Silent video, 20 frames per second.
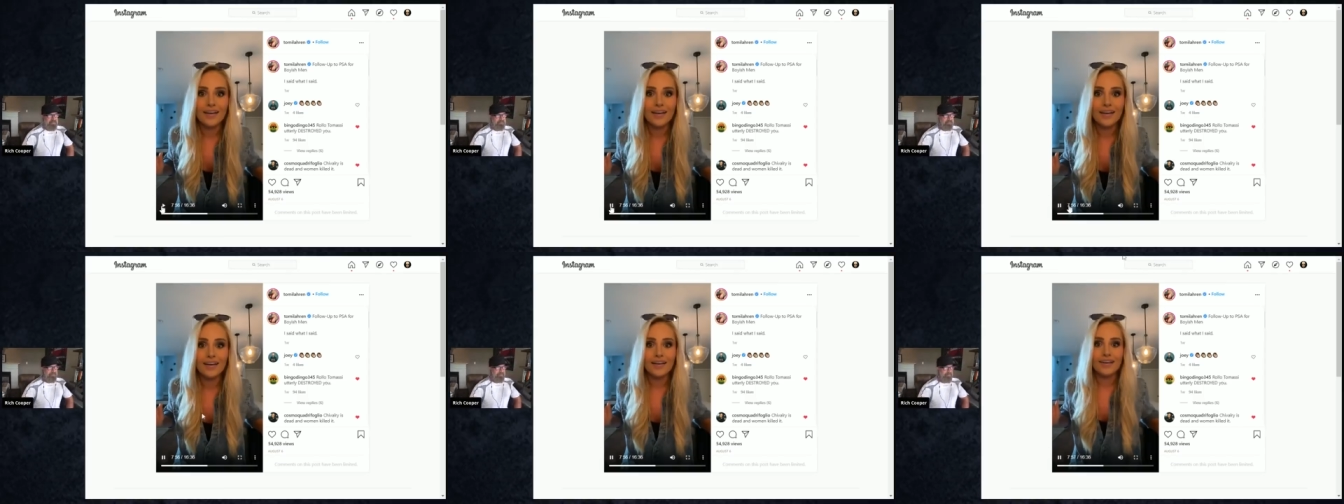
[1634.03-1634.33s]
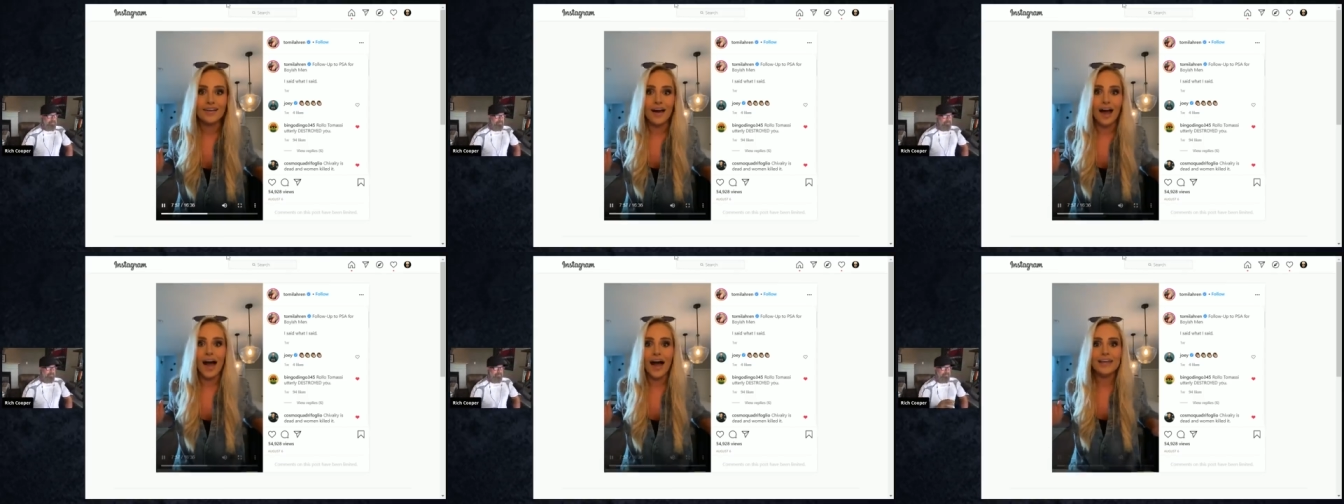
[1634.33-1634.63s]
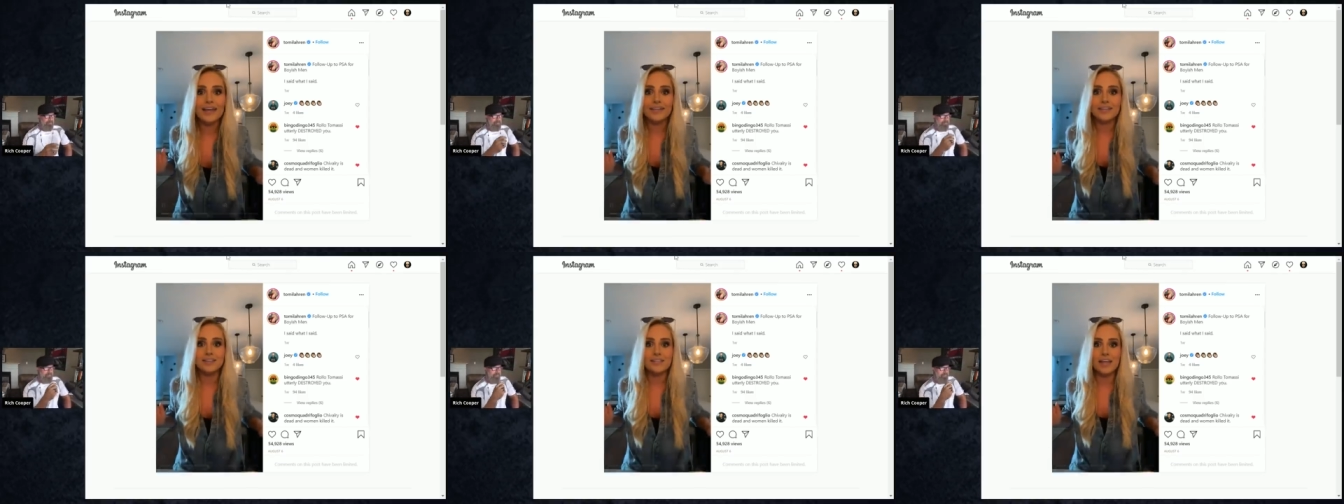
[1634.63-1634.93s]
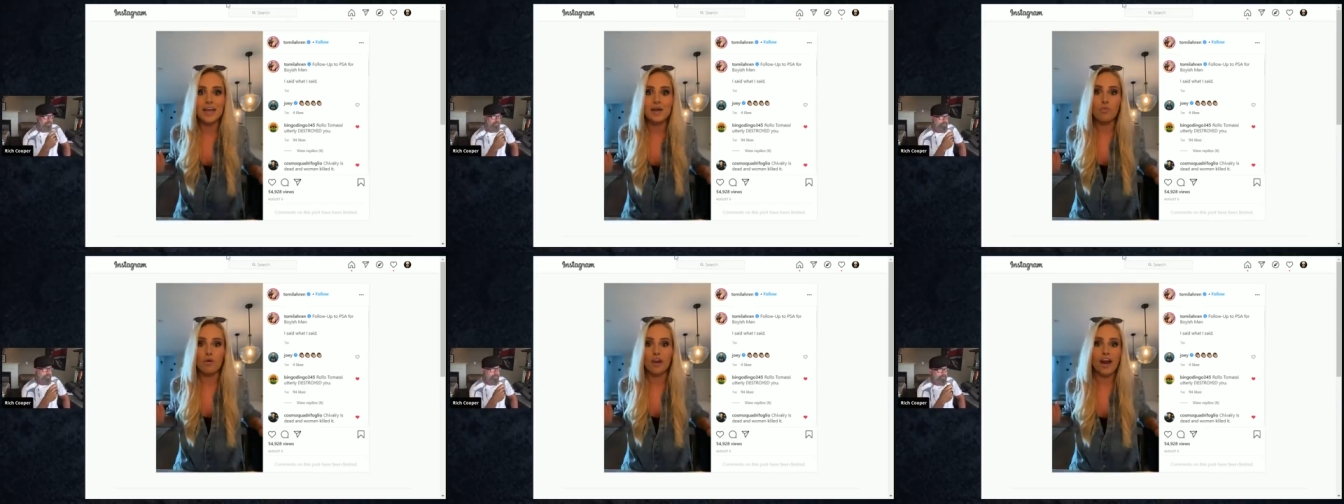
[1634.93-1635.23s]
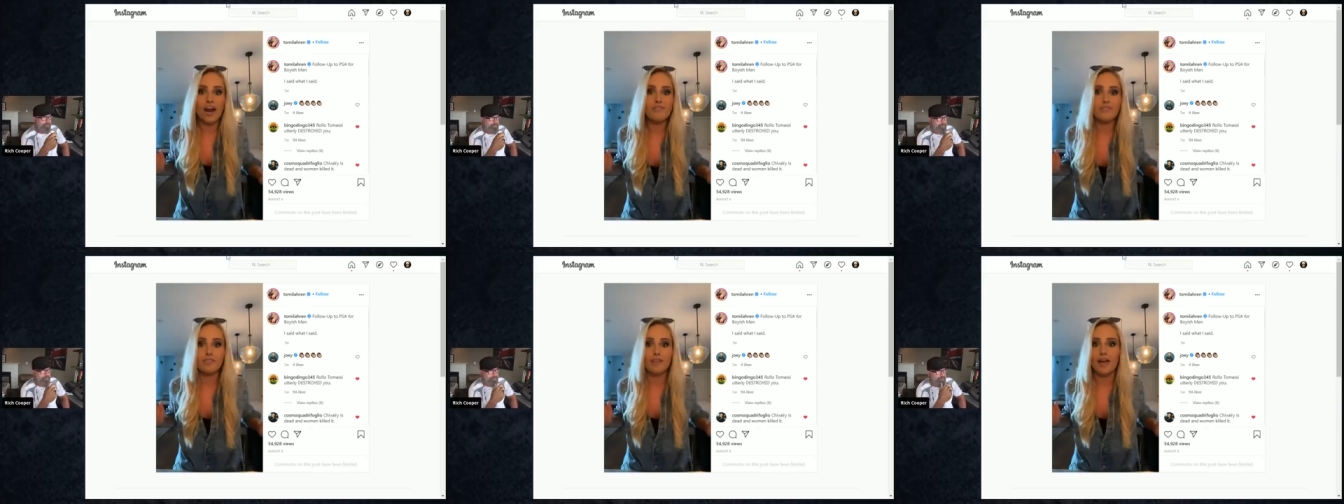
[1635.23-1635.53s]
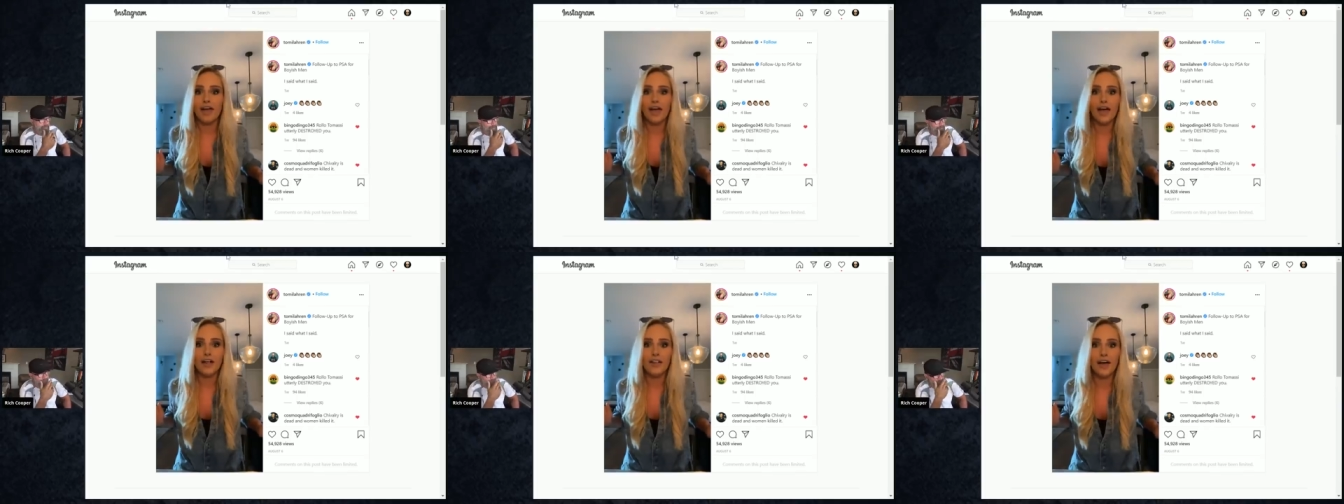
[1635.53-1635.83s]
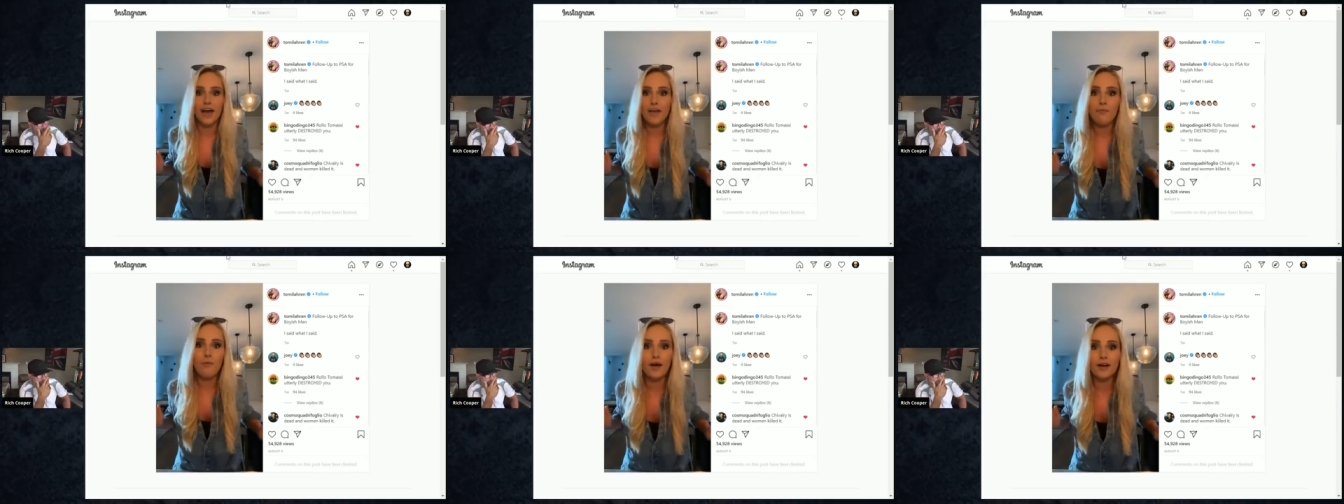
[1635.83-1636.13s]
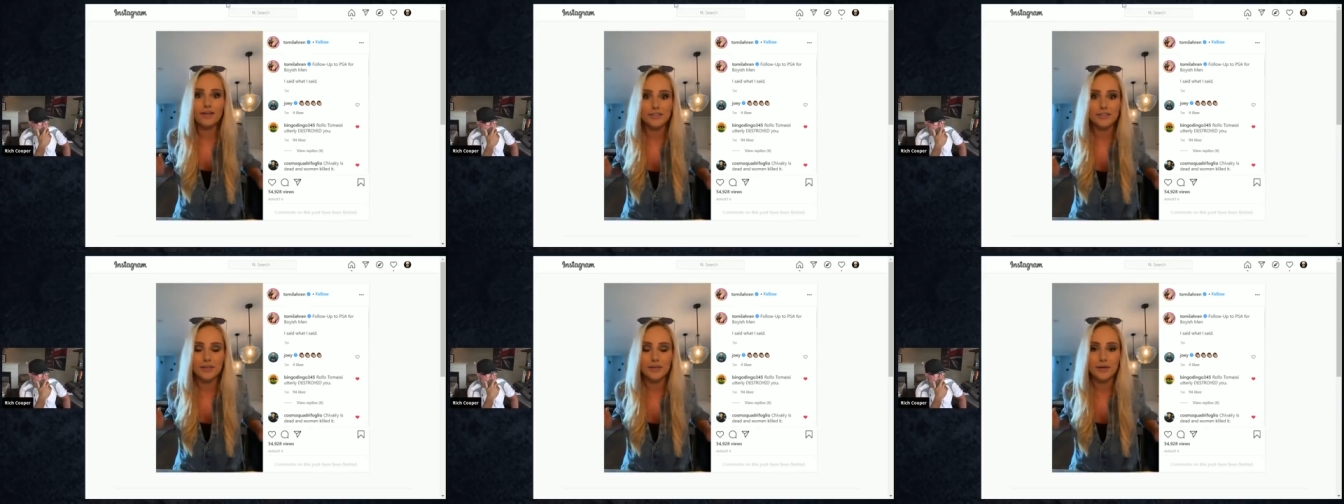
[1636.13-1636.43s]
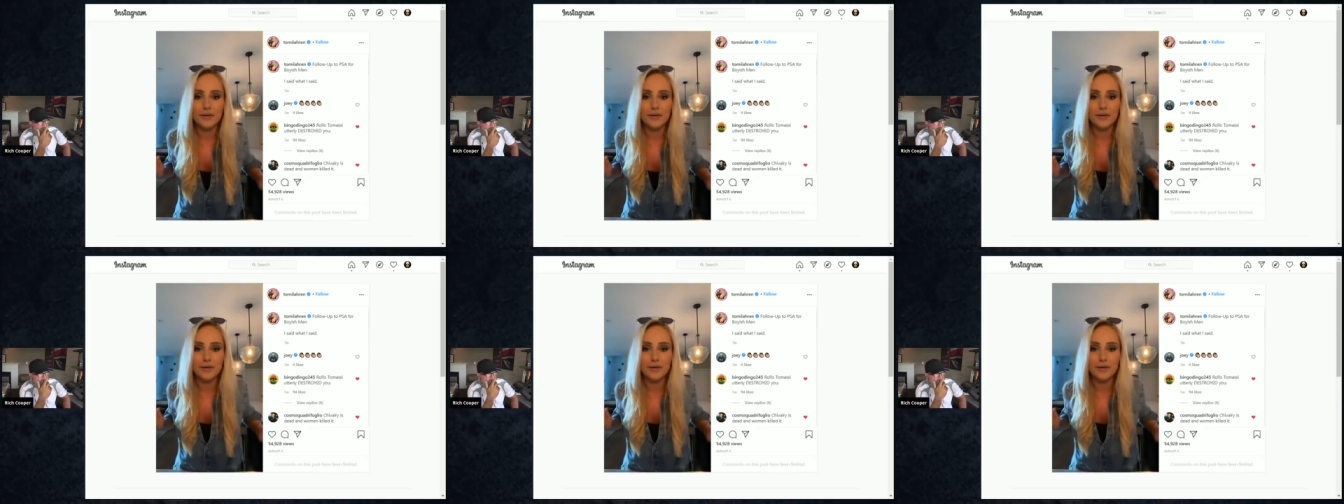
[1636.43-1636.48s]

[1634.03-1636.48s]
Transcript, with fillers: I can say whatever the hell I want to.